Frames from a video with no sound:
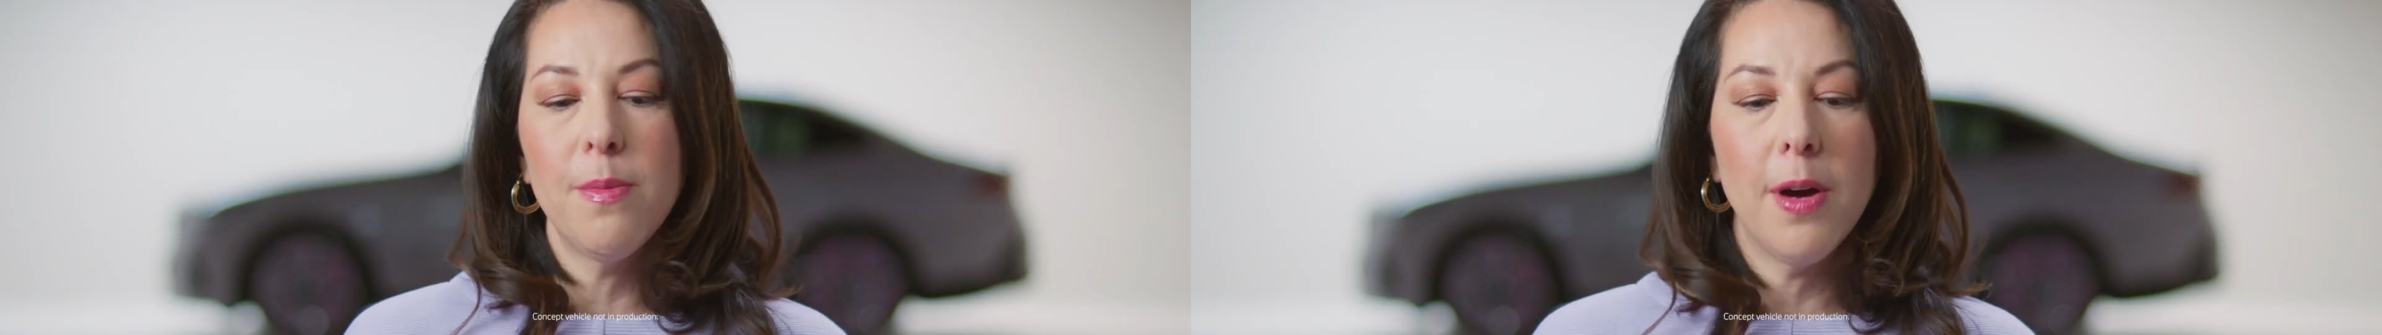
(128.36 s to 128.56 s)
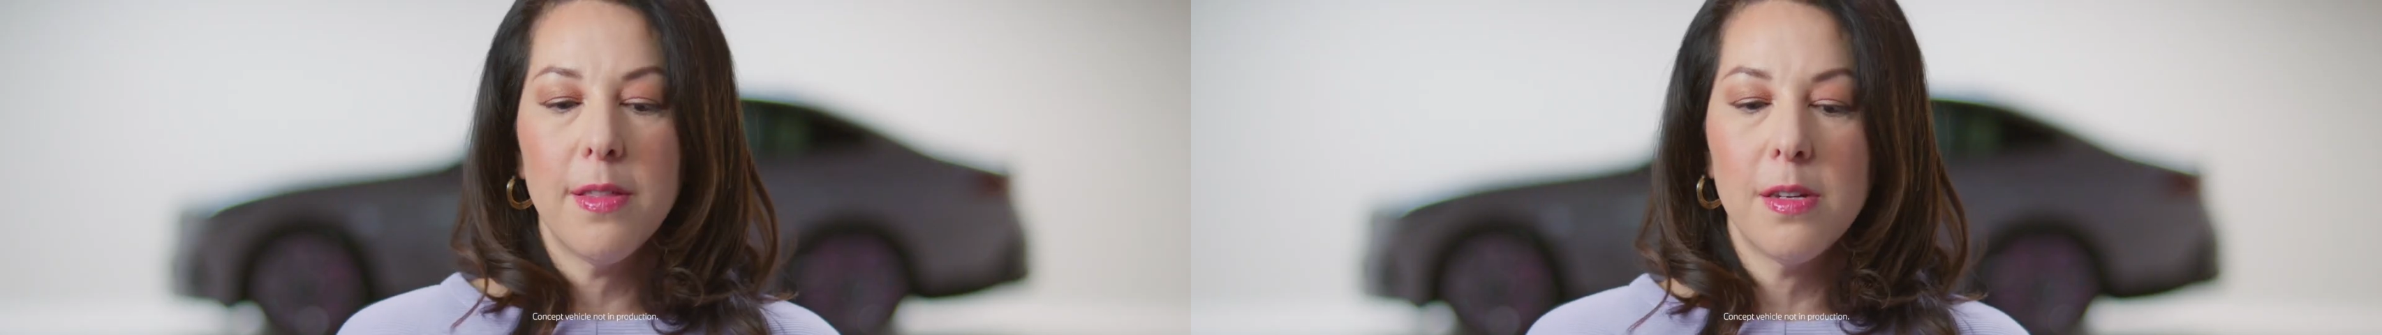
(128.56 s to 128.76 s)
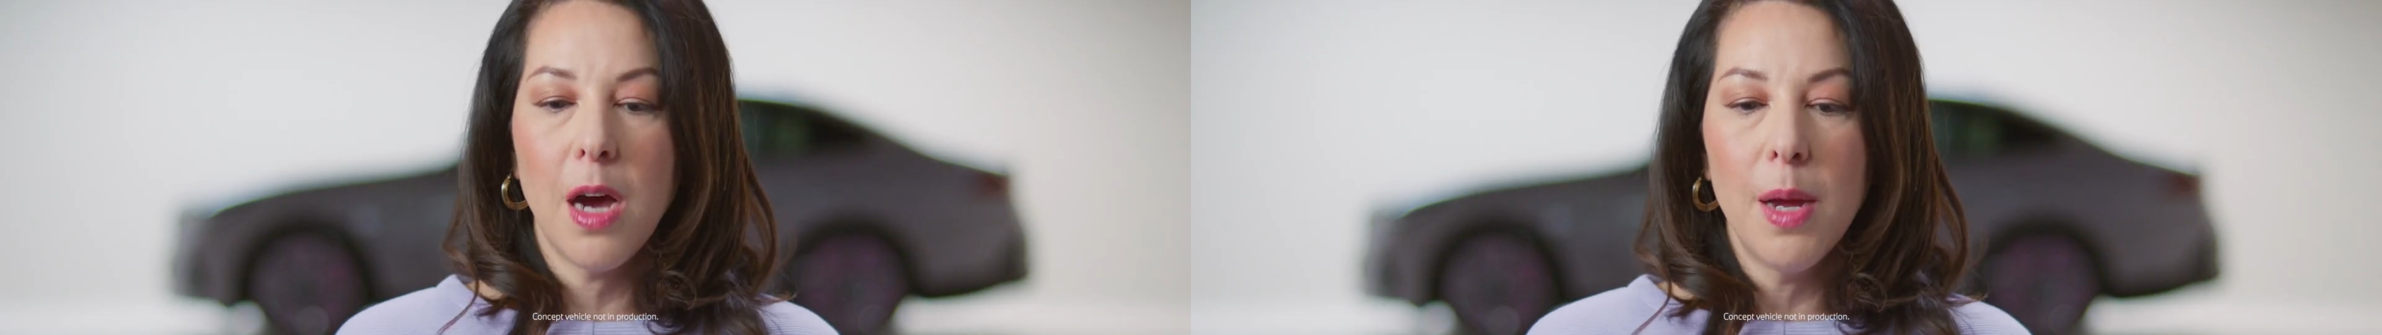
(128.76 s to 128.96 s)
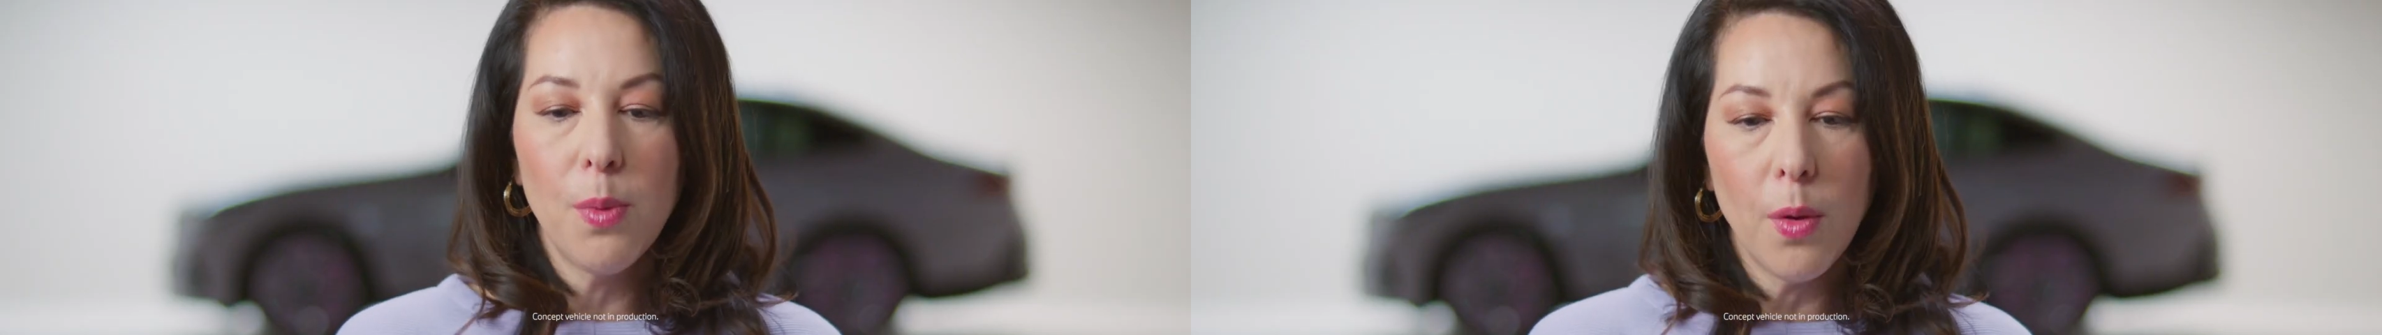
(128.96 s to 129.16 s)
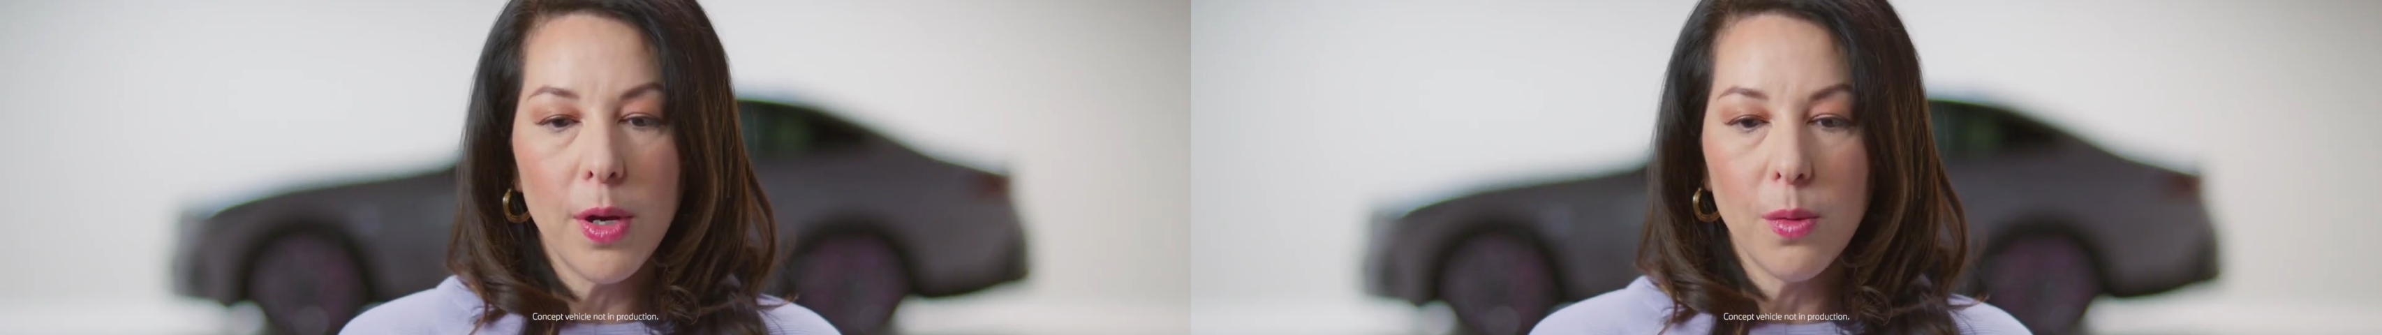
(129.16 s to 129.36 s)
about the time
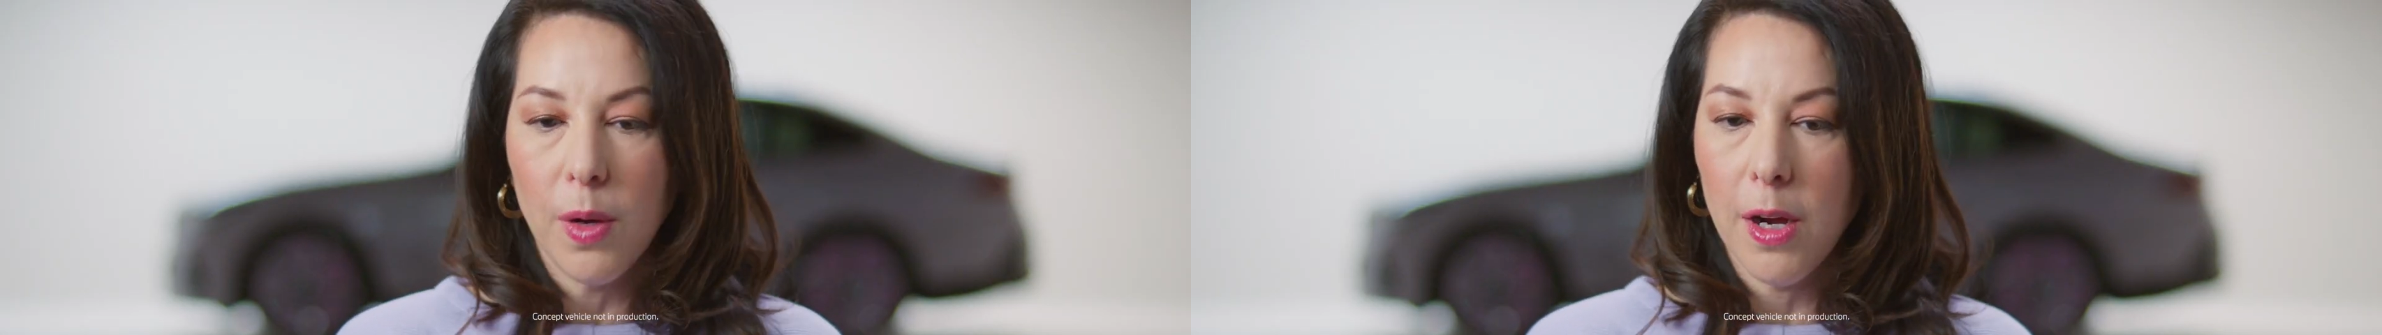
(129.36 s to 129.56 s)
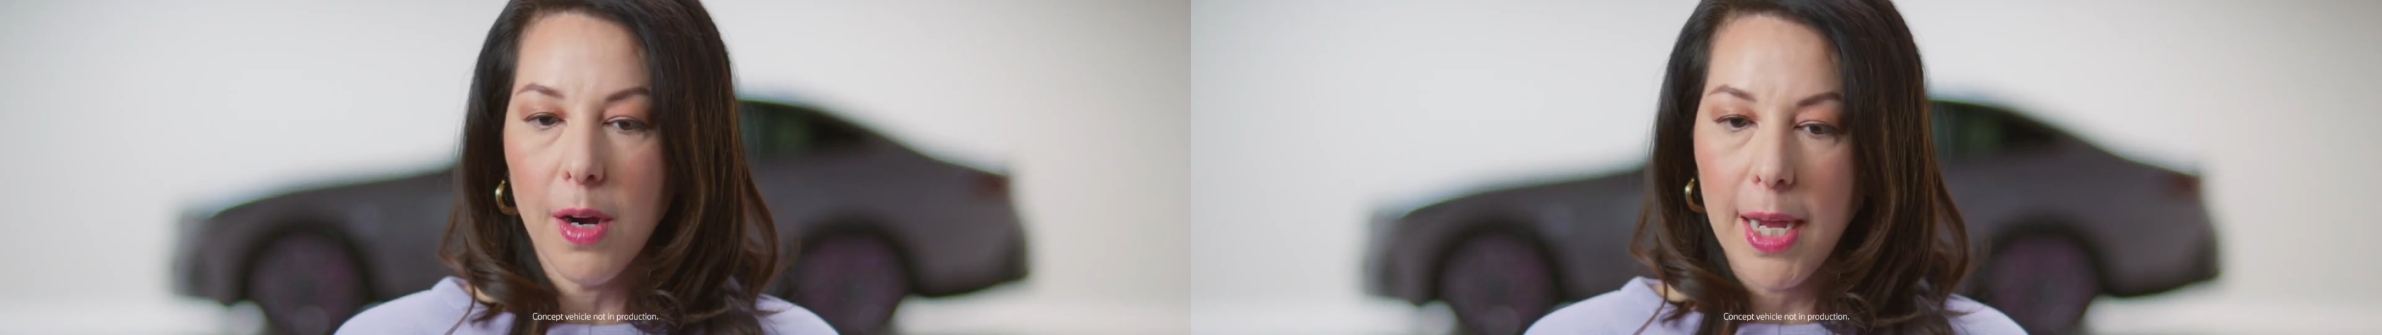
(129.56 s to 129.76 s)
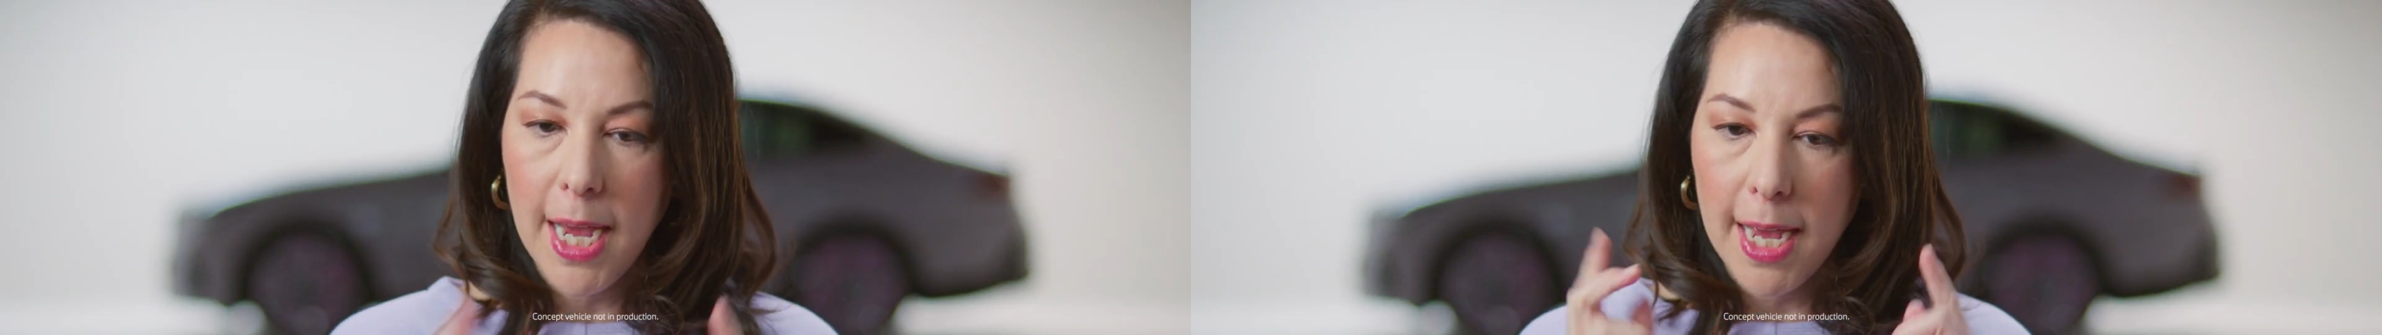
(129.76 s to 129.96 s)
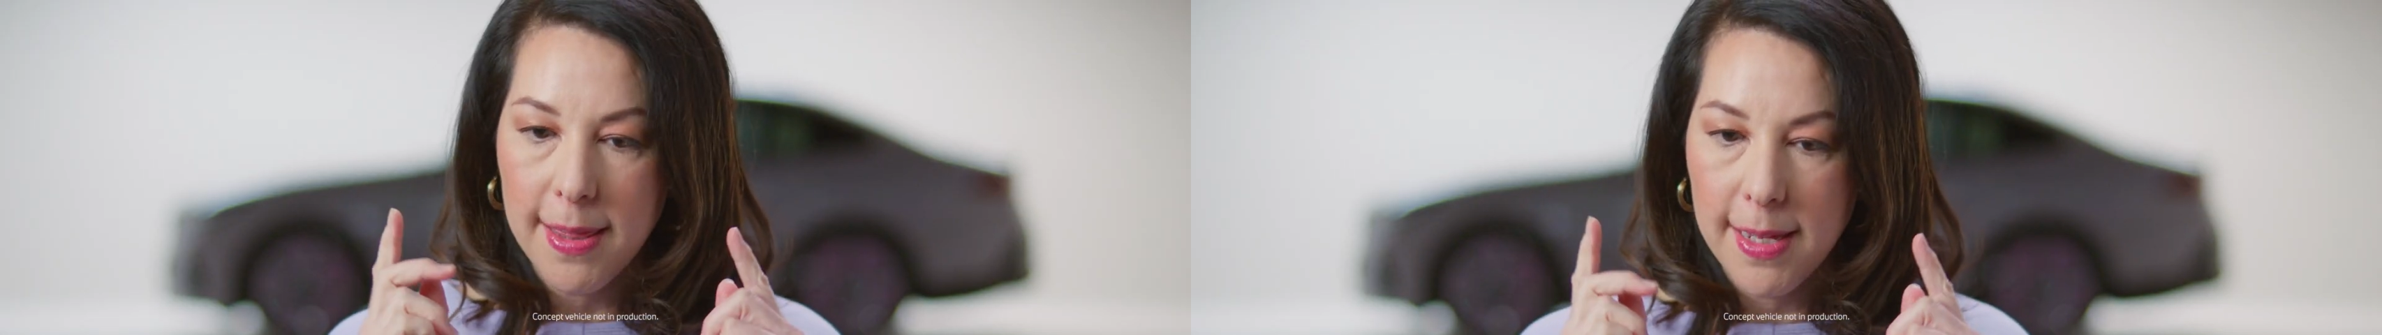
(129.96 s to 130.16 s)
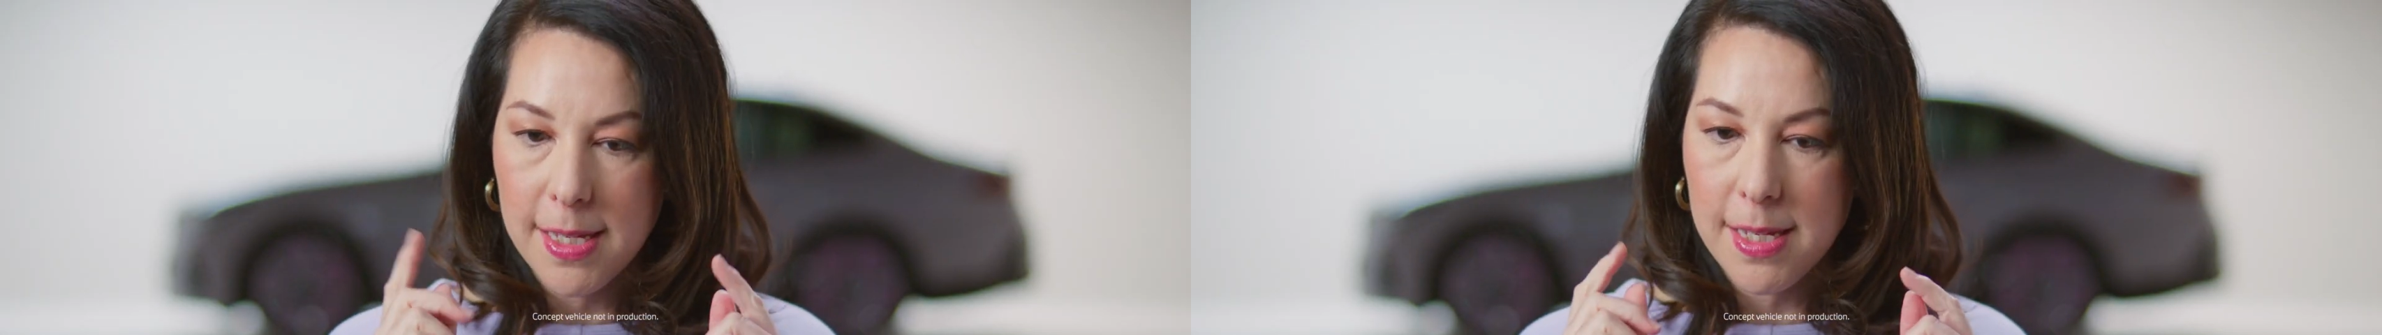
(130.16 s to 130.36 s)
point where I
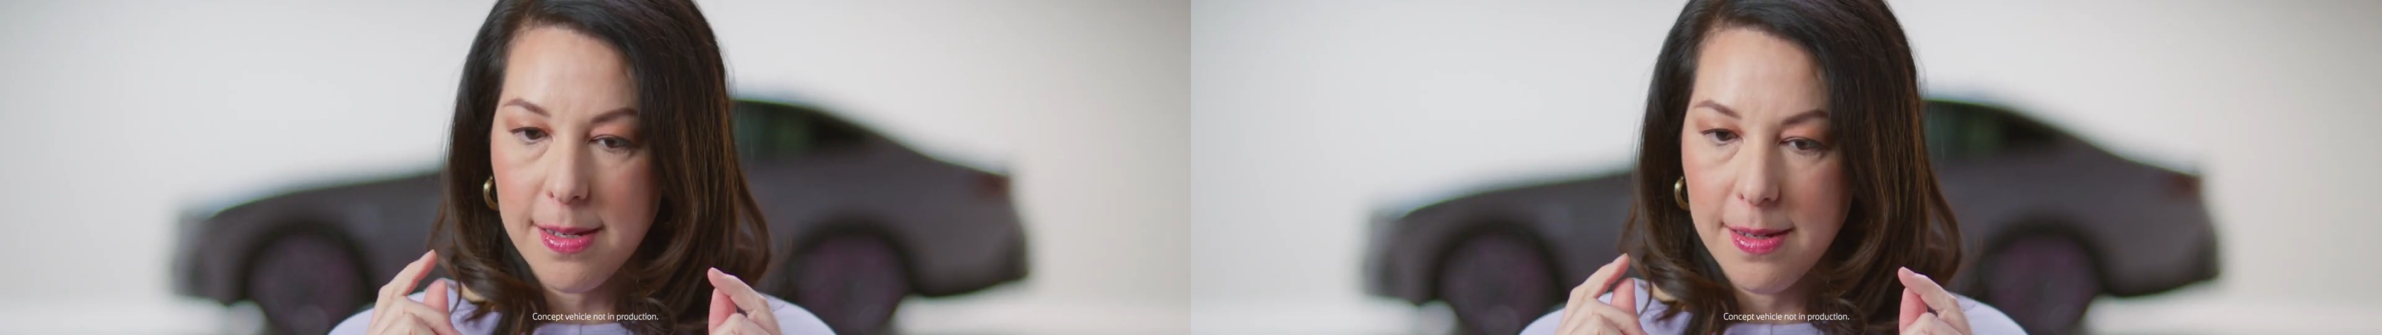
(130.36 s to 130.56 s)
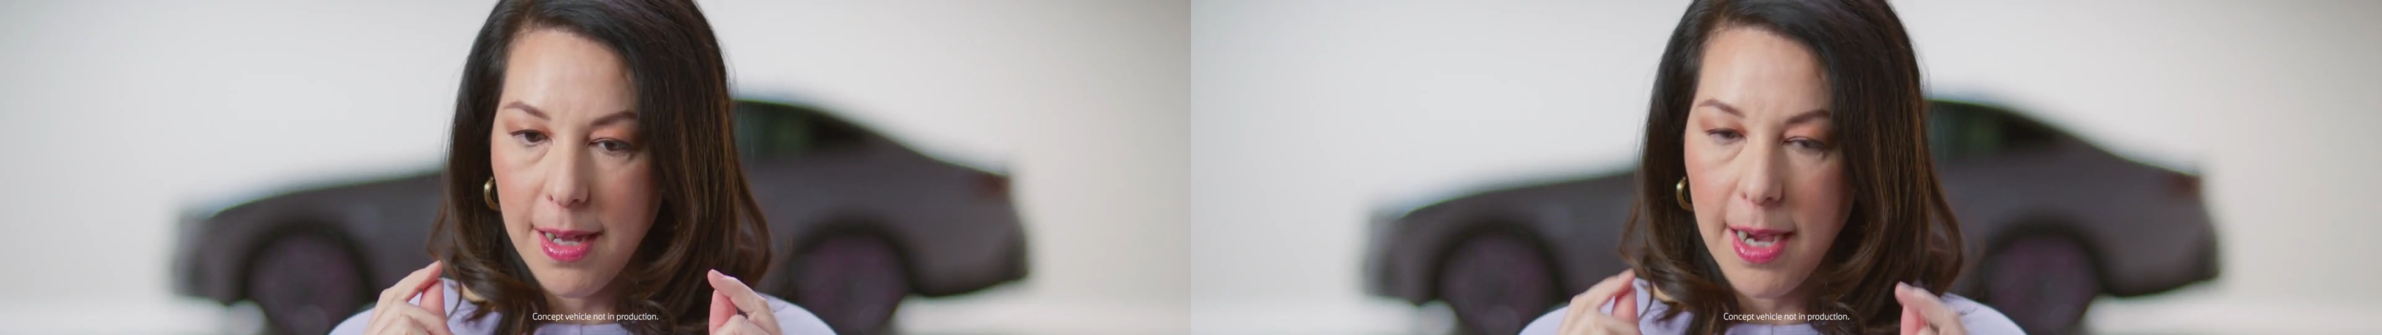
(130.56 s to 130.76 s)
had this